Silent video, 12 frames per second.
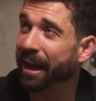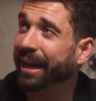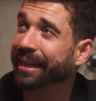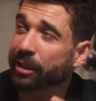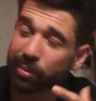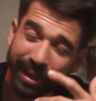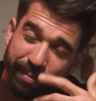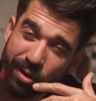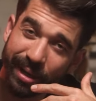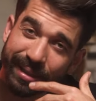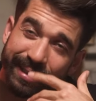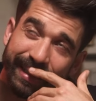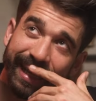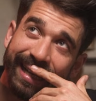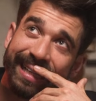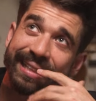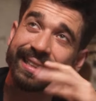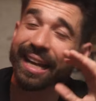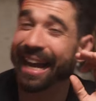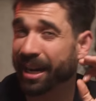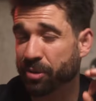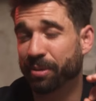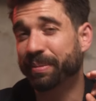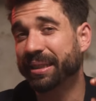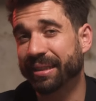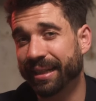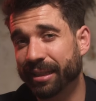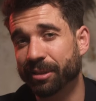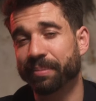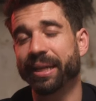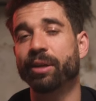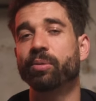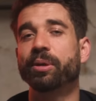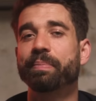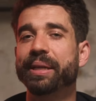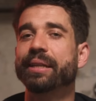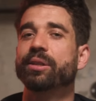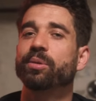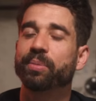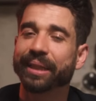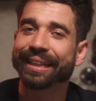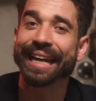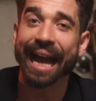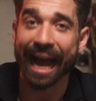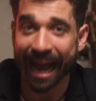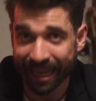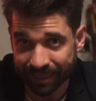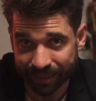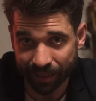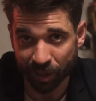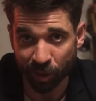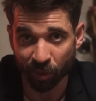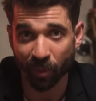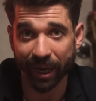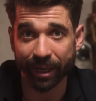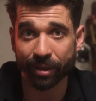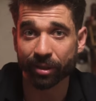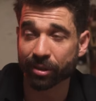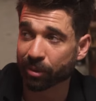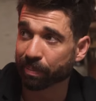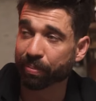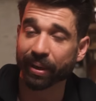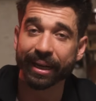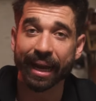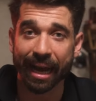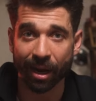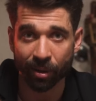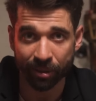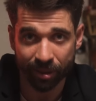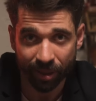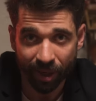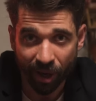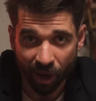I guess what I'm trying to say is the actual mistake to make would be to really ask your waiter to bring out